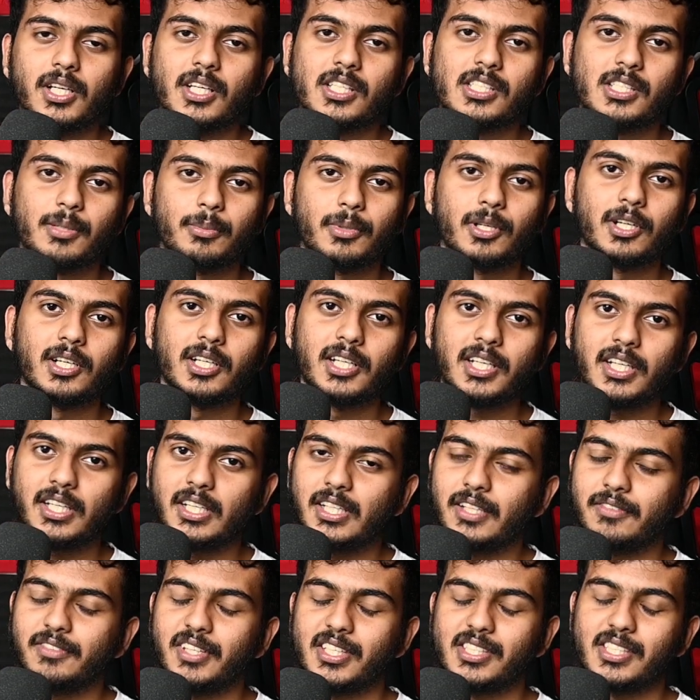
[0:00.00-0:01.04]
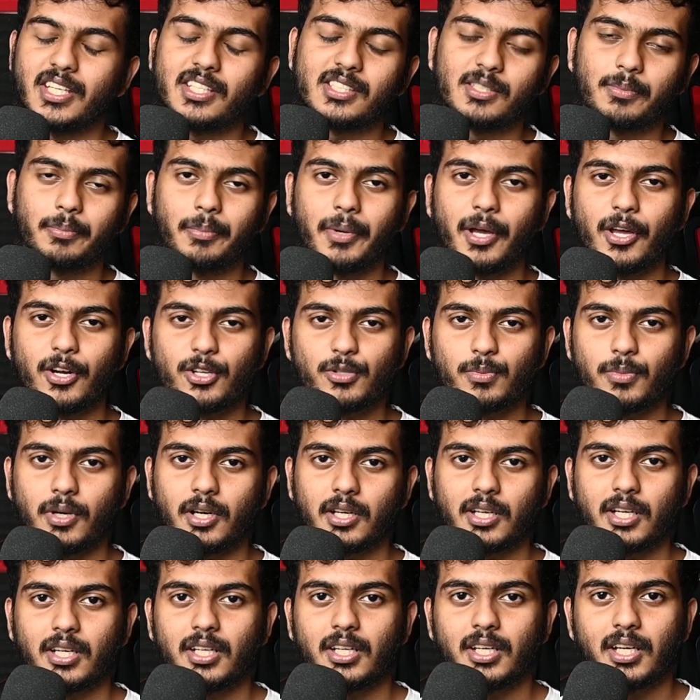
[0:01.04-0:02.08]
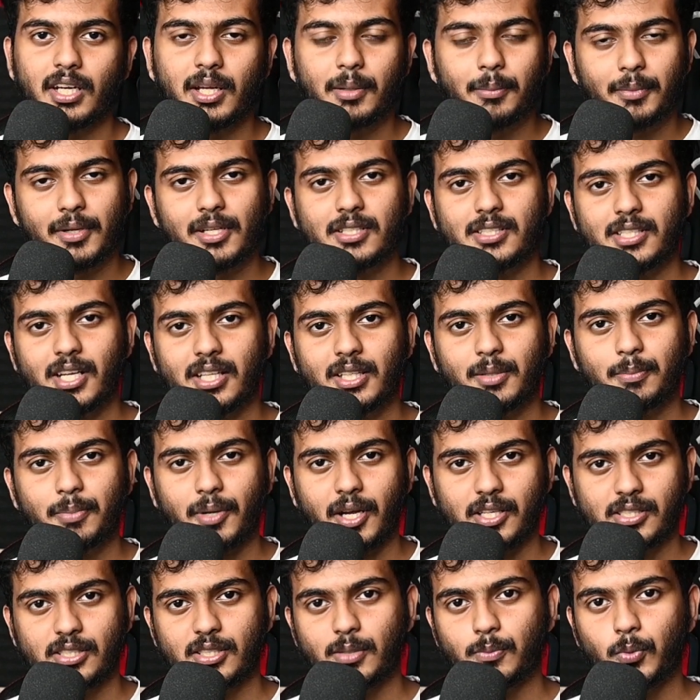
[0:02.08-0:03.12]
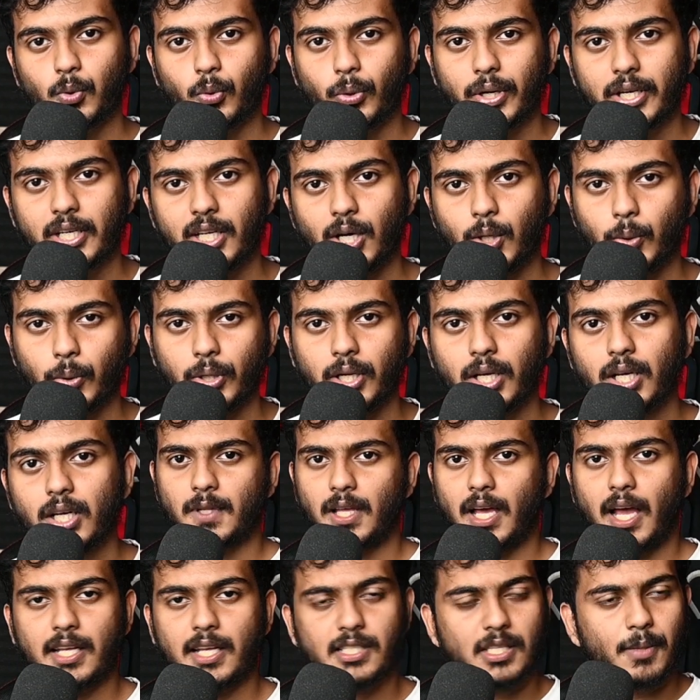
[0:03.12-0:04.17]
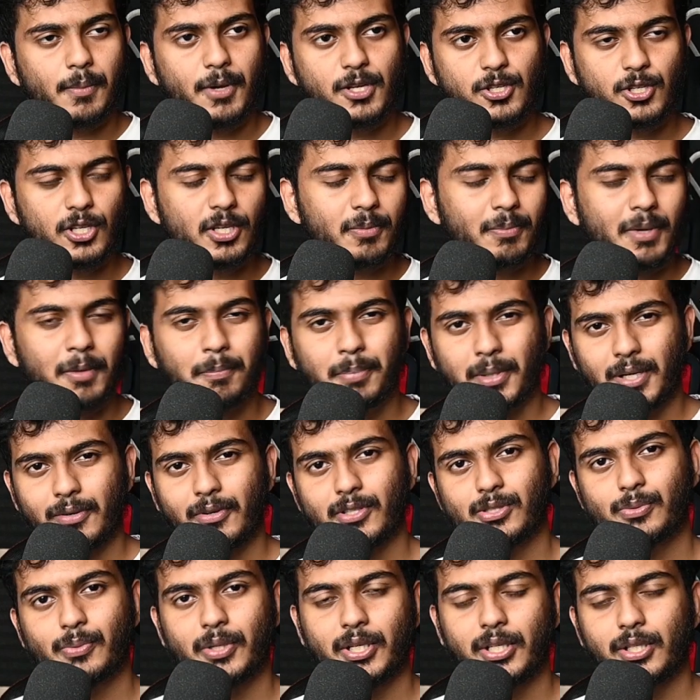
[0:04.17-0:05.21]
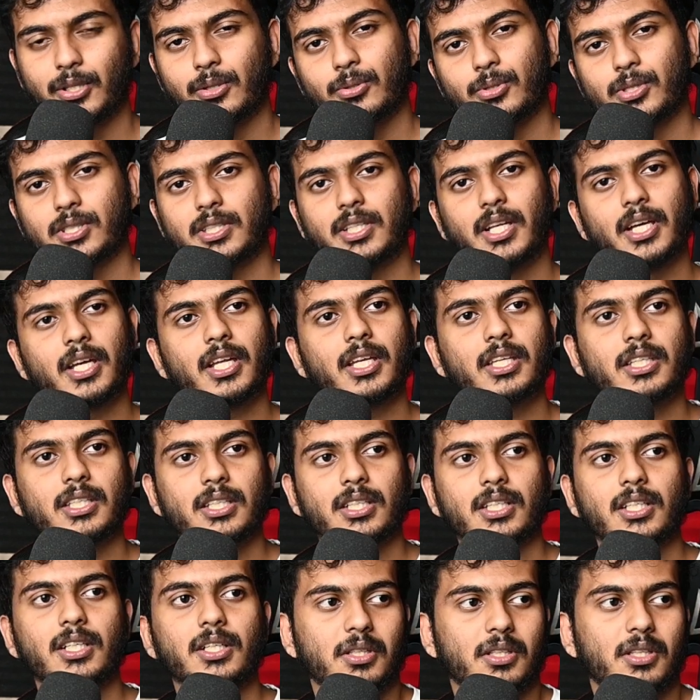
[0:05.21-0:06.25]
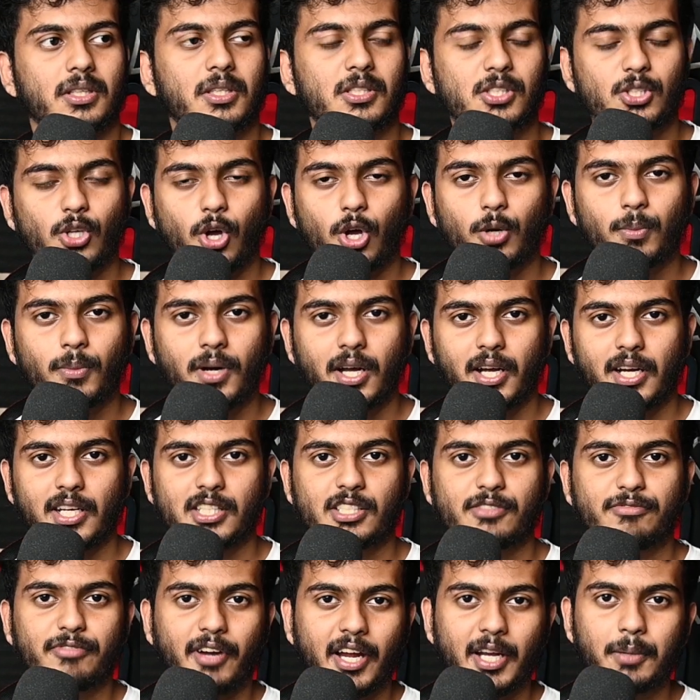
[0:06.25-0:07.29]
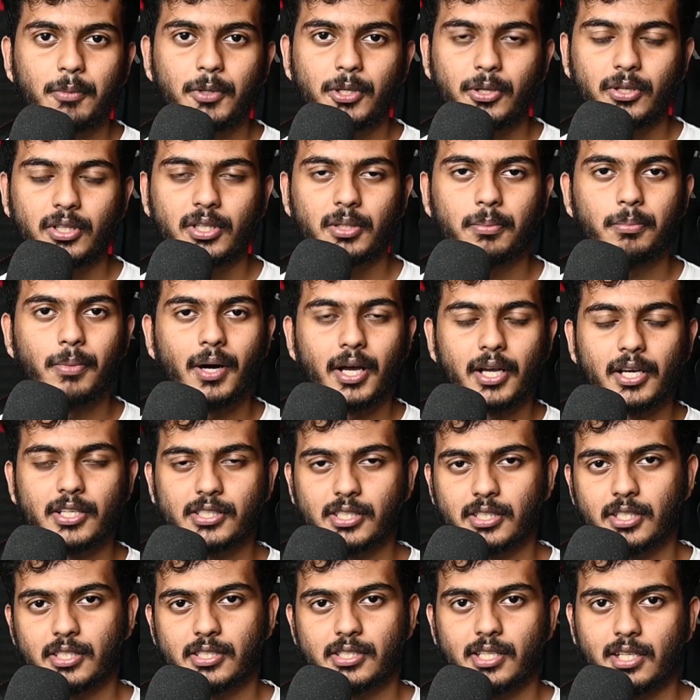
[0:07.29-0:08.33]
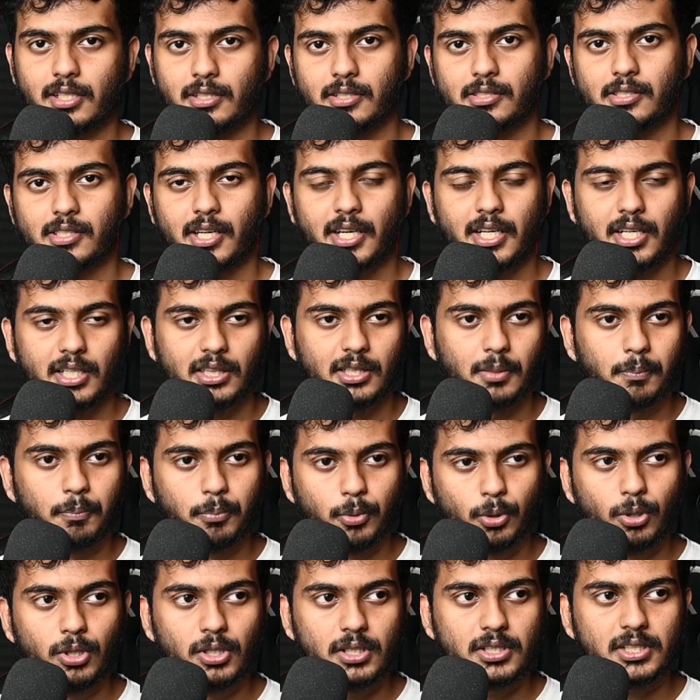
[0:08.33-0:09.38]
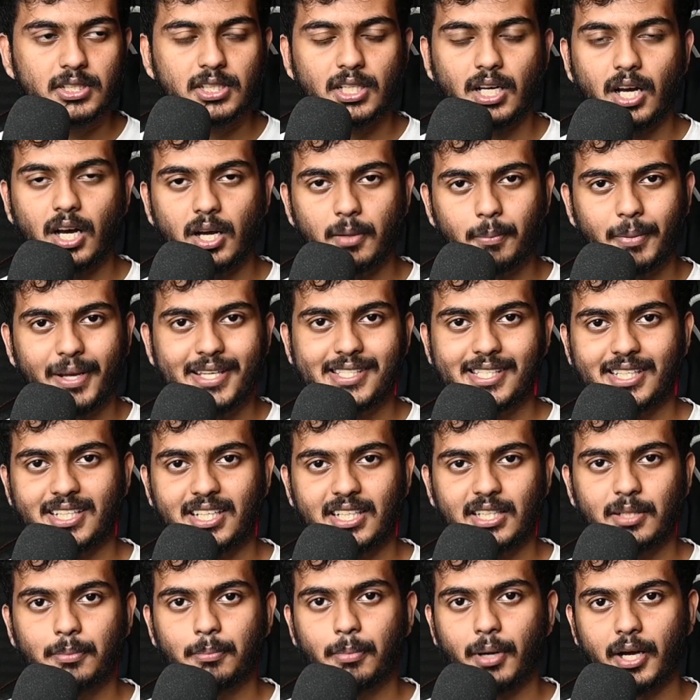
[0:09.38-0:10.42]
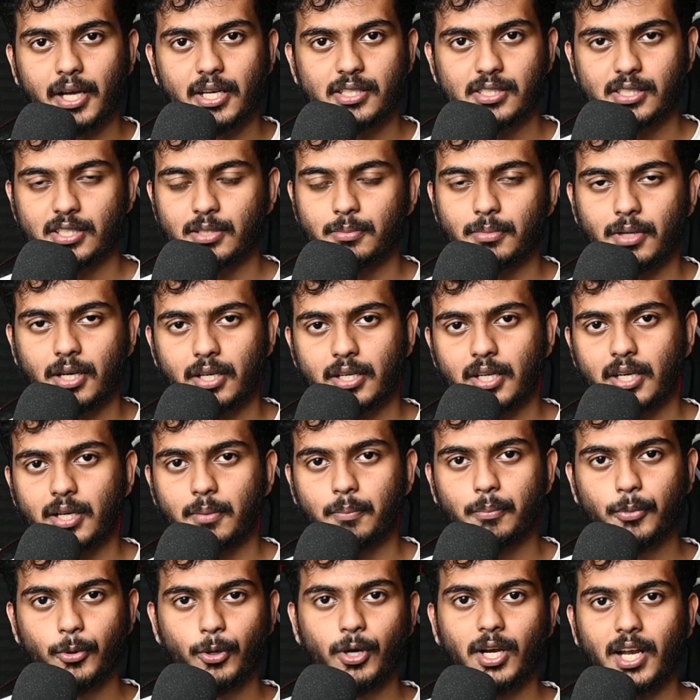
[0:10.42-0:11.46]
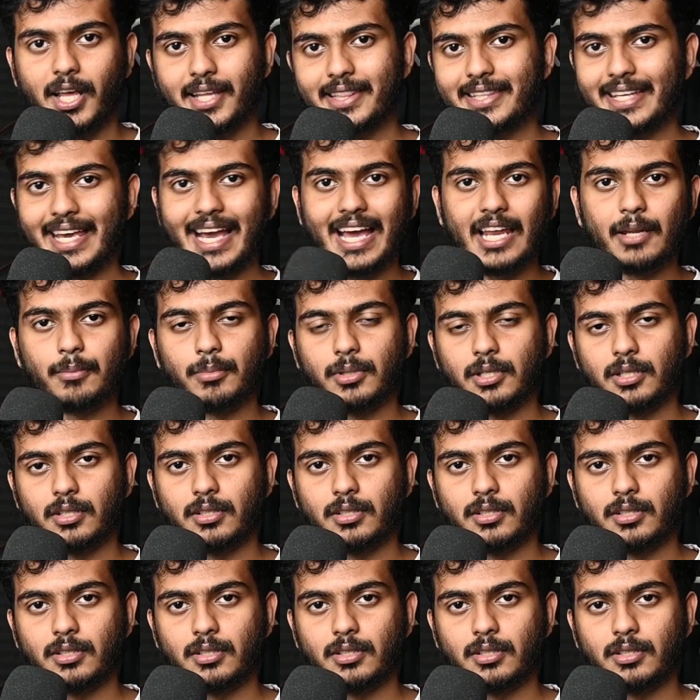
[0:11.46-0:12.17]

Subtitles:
Similarly, if they say it's a bearish market, it means that the prices are moving down. As I mentioned in my previous videos, that the stock market is a fight between the buyers and the sellers, right? The bulls are basically the buyers in the market. Bull like the animal.